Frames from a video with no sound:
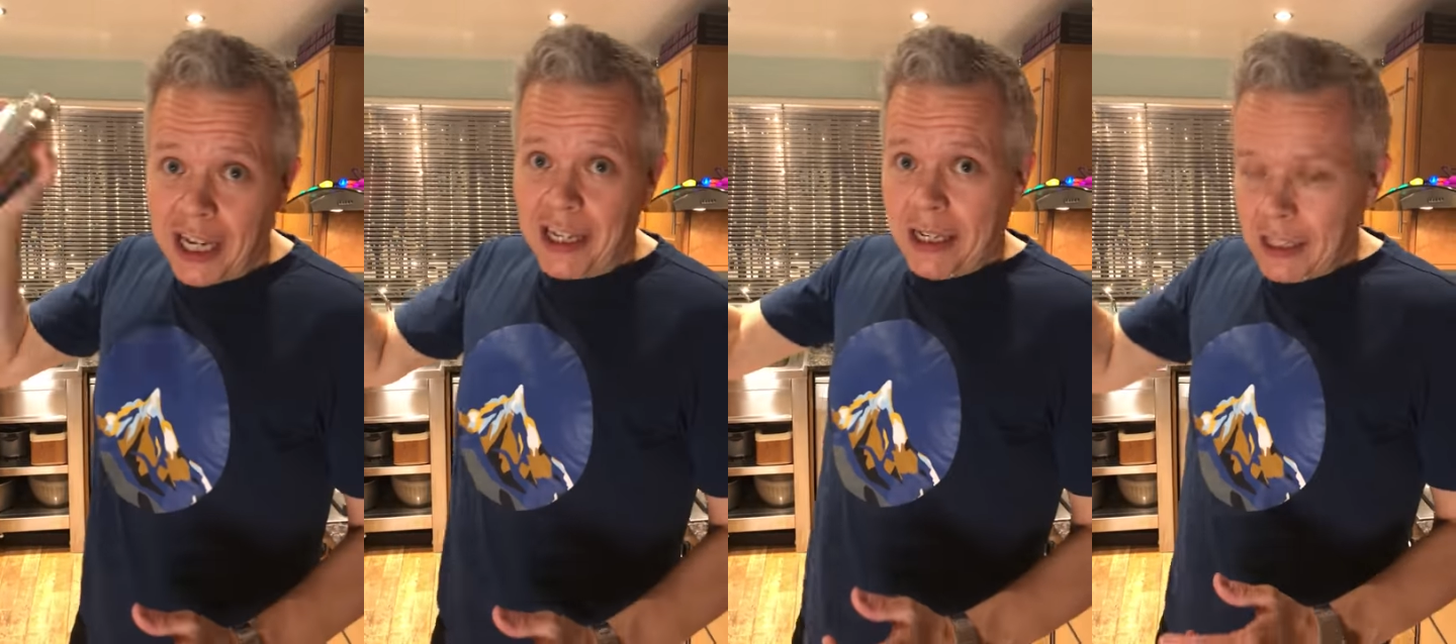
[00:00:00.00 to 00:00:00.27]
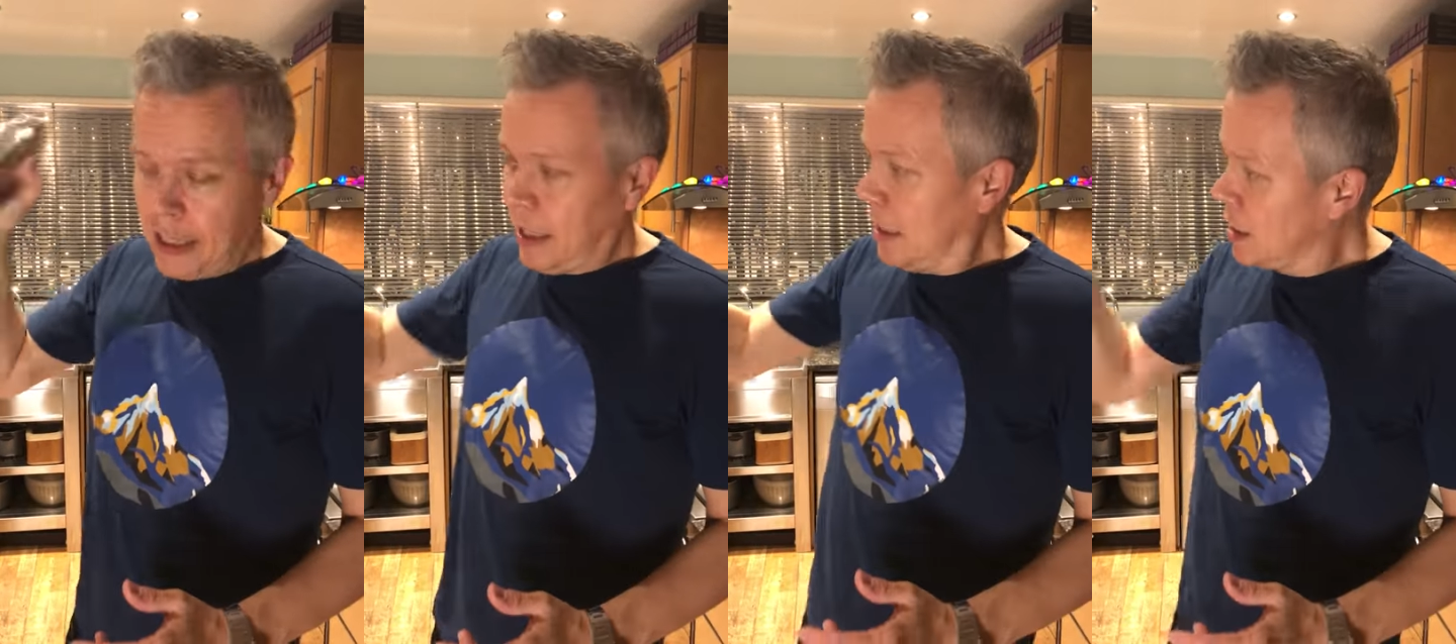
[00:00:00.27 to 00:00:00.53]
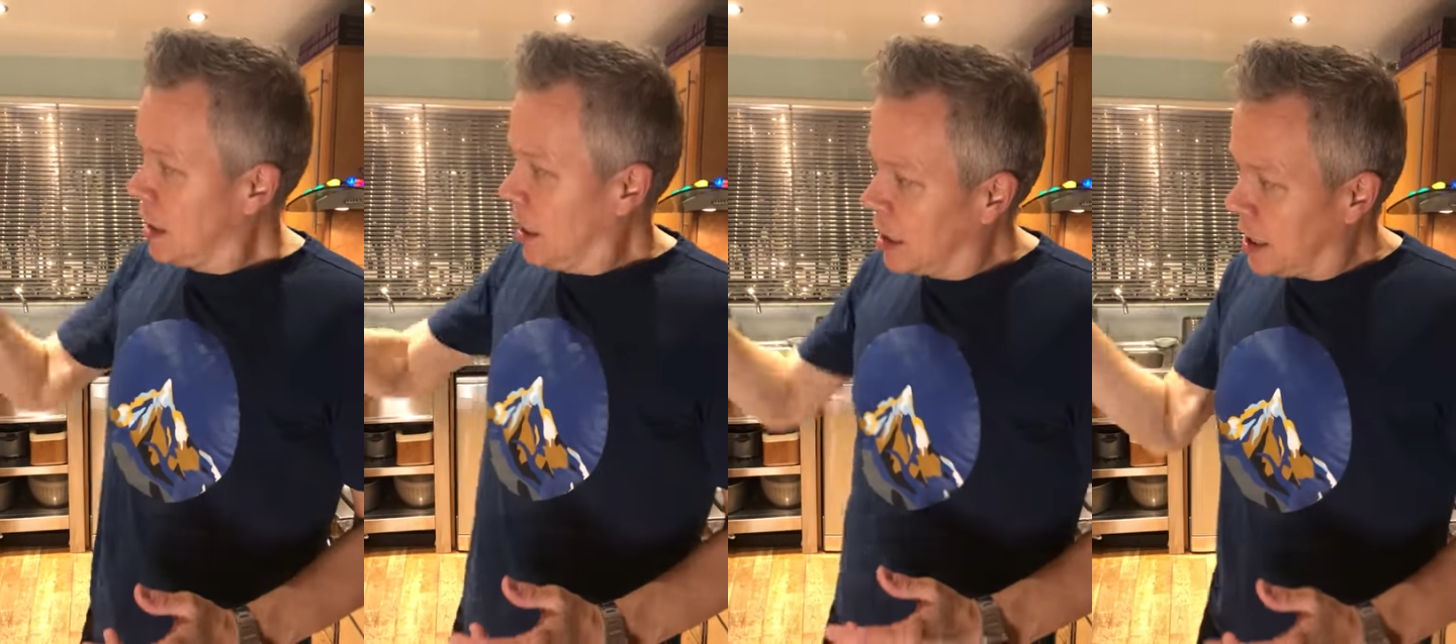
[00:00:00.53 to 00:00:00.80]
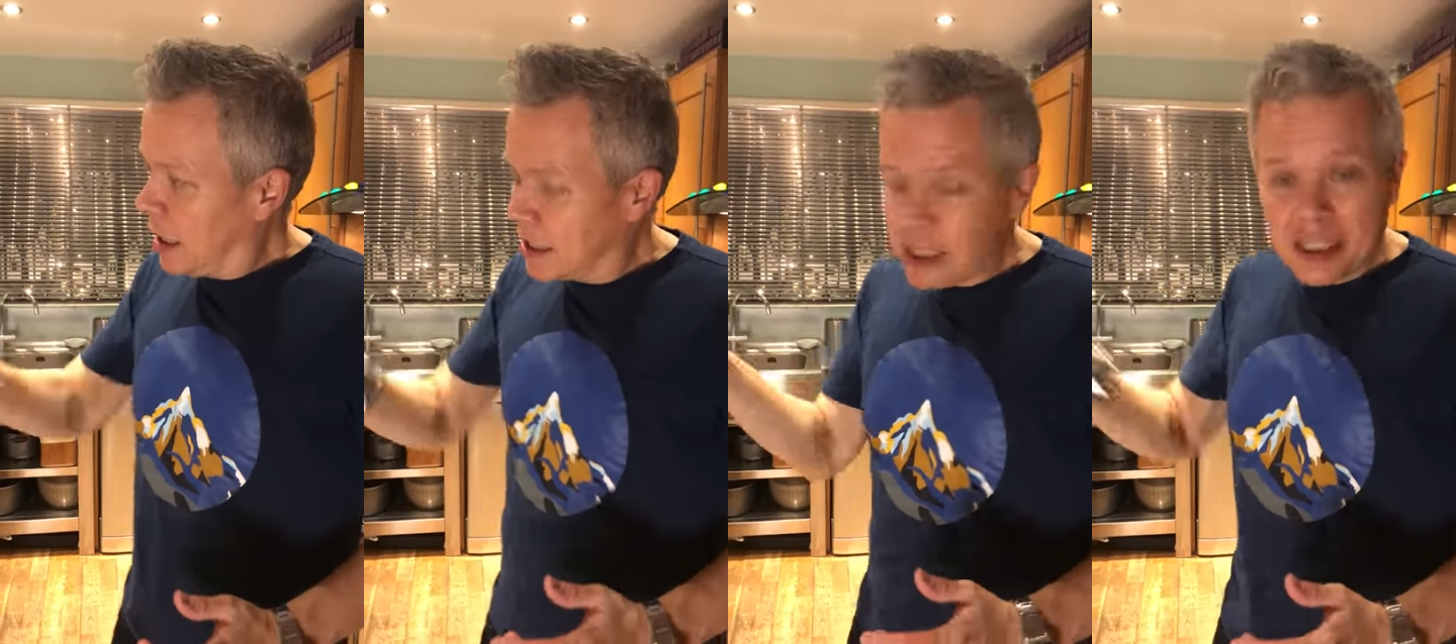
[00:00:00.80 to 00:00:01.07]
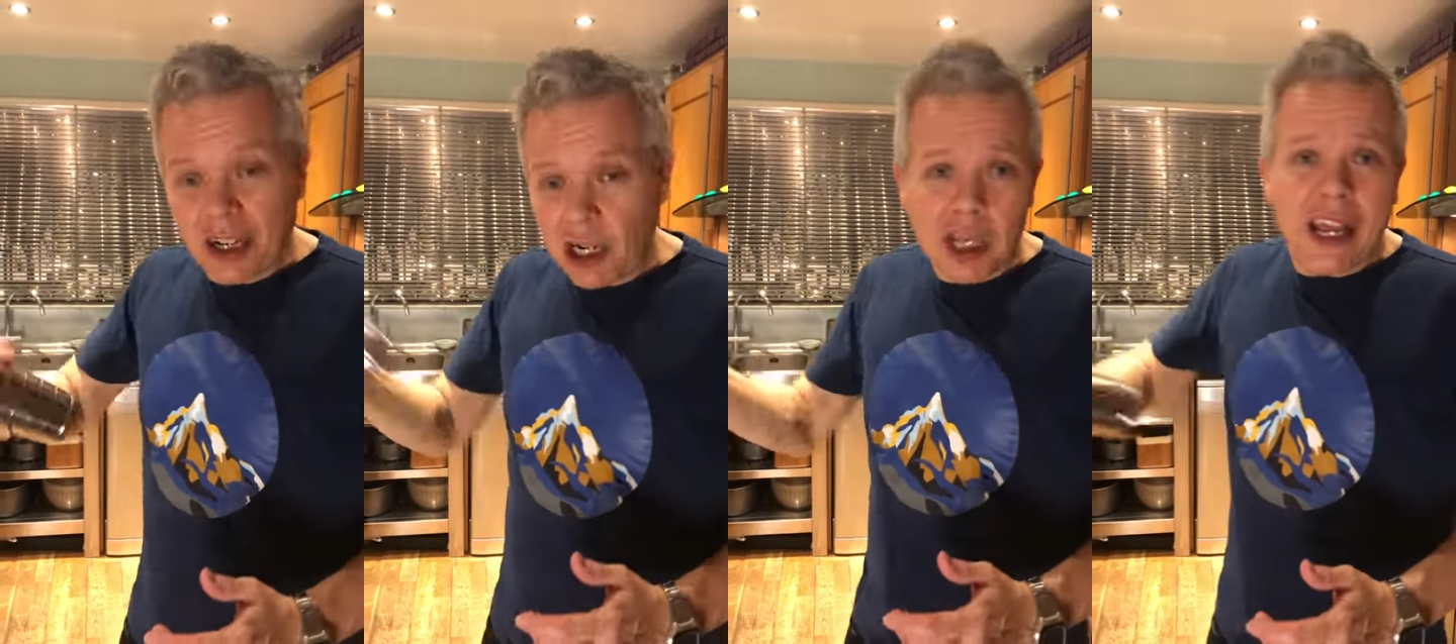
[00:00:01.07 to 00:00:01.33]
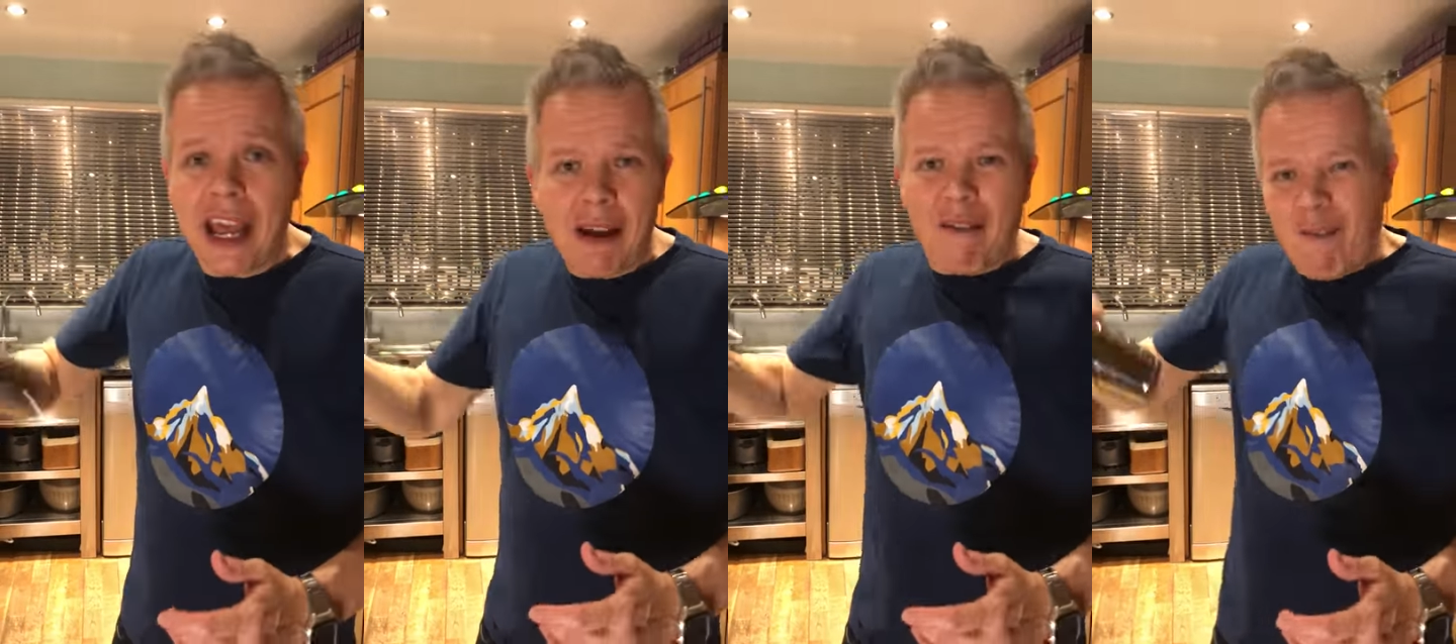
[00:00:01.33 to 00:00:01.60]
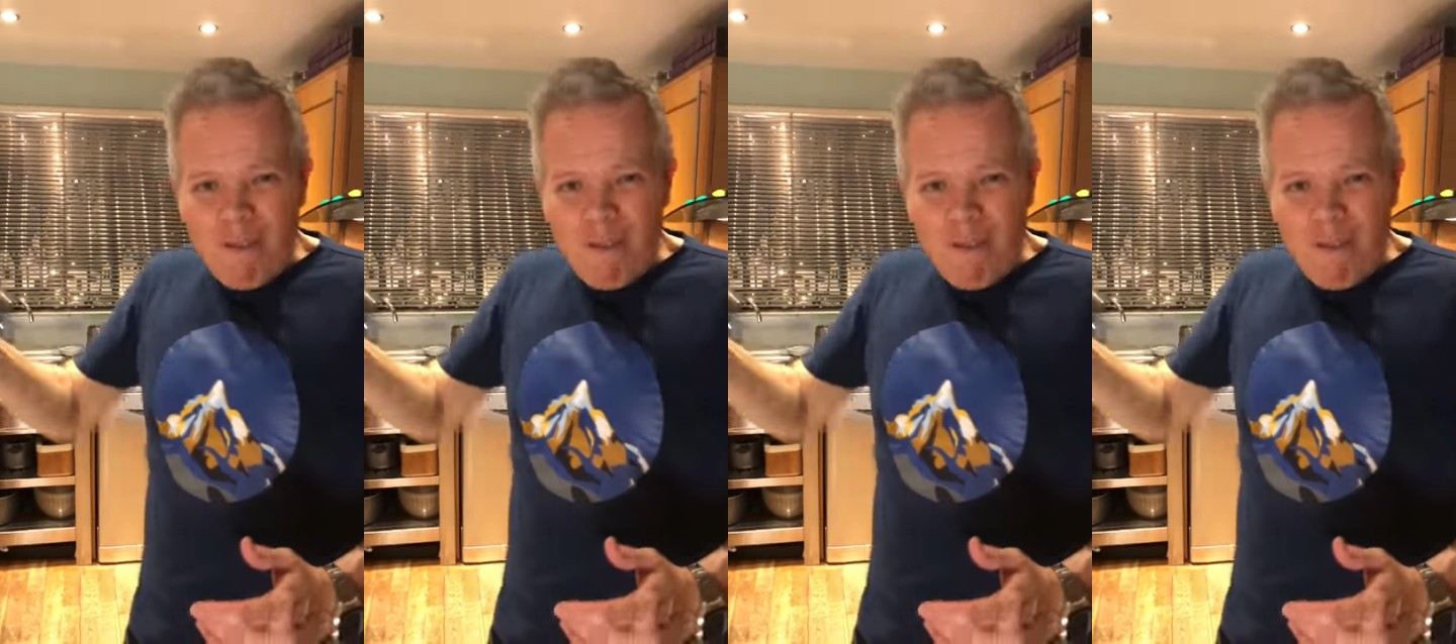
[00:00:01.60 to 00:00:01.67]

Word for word: It's got to get